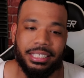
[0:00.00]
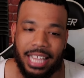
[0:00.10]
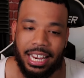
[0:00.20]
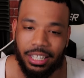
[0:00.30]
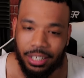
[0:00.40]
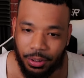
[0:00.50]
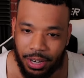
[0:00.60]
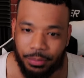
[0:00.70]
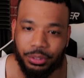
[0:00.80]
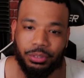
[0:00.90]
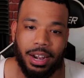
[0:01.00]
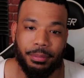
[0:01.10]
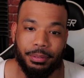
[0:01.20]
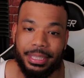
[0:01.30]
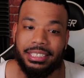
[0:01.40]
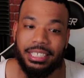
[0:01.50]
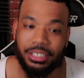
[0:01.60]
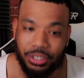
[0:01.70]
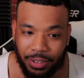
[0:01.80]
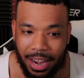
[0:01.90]
He's a low-level scrambler. It means he
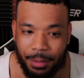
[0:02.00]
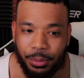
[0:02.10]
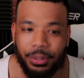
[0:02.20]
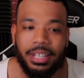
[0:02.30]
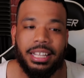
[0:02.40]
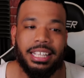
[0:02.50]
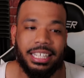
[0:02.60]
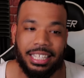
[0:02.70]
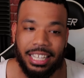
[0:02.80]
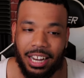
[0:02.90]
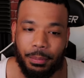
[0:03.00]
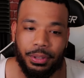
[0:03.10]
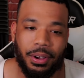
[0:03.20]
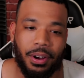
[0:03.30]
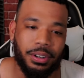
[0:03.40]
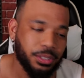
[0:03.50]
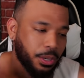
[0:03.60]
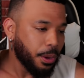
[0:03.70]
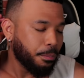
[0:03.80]
can scramble, he can get a couple yards,